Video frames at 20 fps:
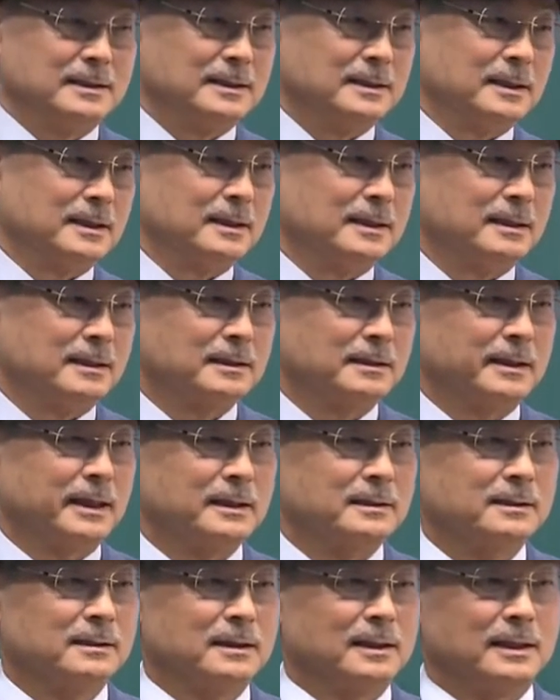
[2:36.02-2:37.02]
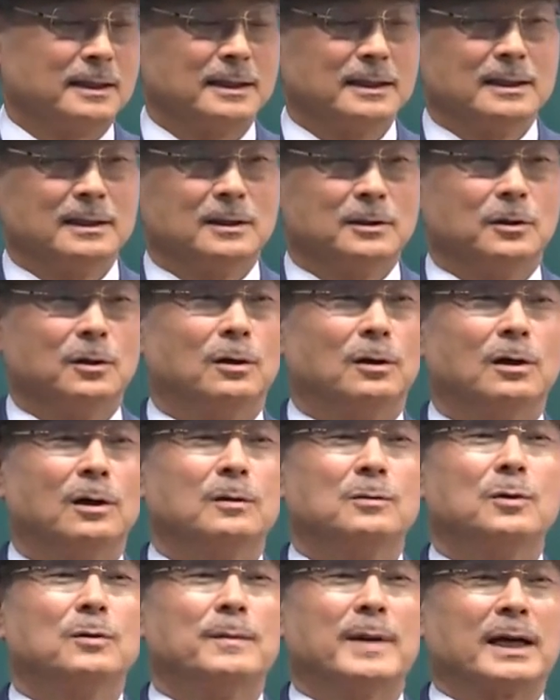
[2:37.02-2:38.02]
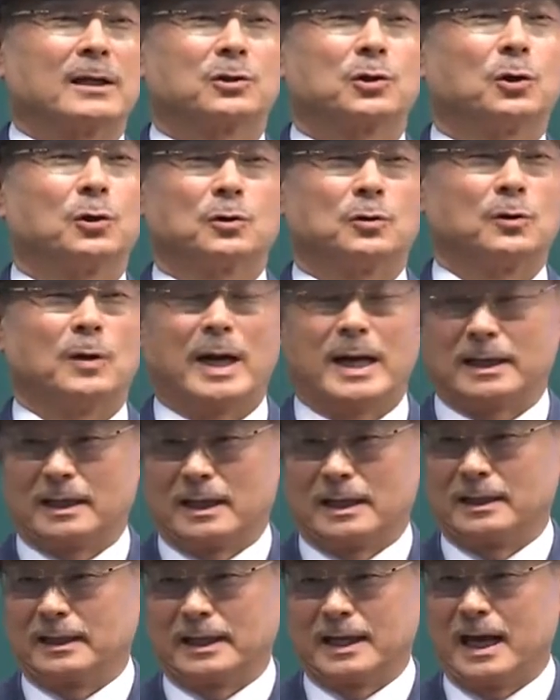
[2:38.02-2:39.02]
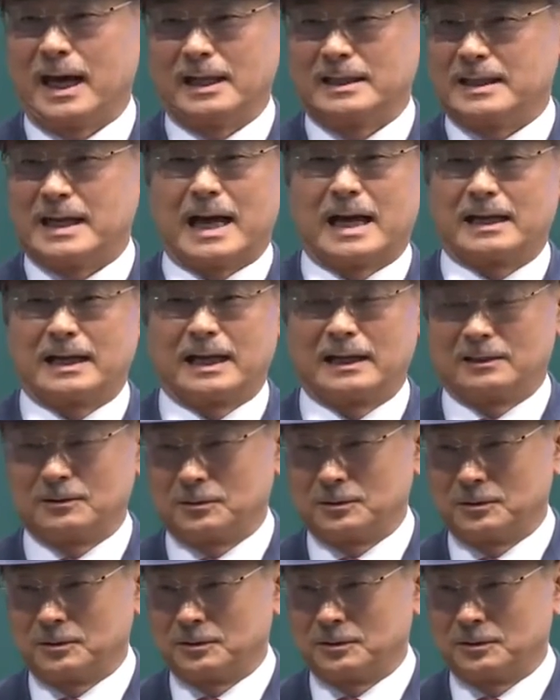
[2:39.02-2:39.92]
So, you don't need to be anxious.